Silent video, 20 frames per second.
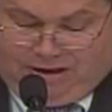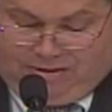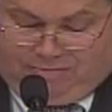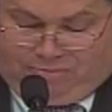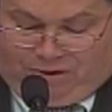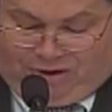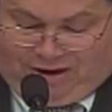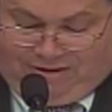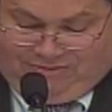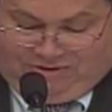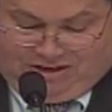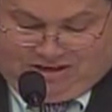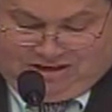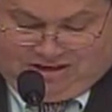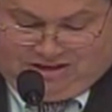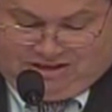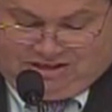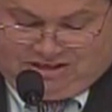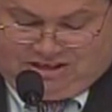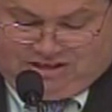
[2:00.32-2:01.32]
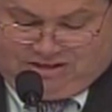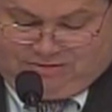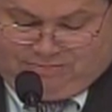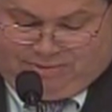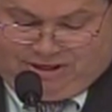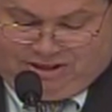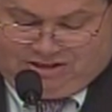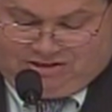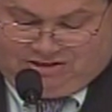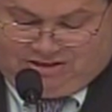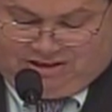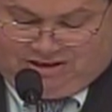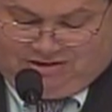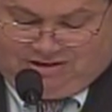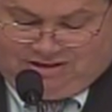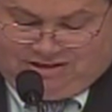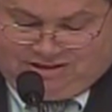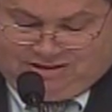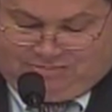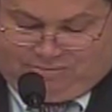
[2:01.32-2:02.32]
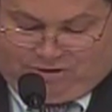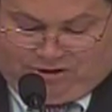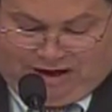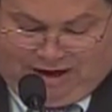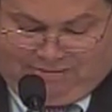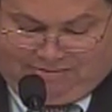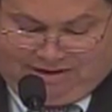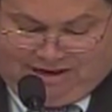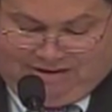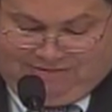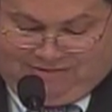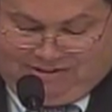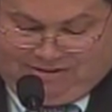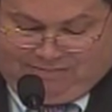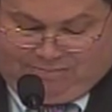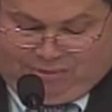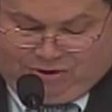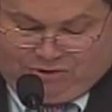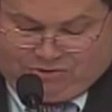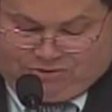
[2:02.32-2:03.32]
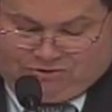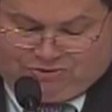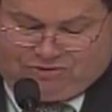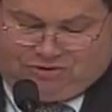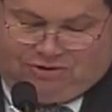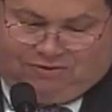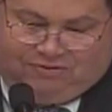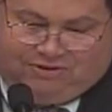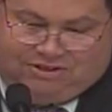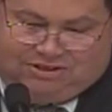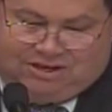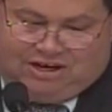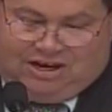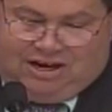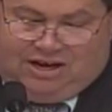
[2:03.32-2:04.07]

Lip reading: and private geospatial entities and perhaps even the Postal Service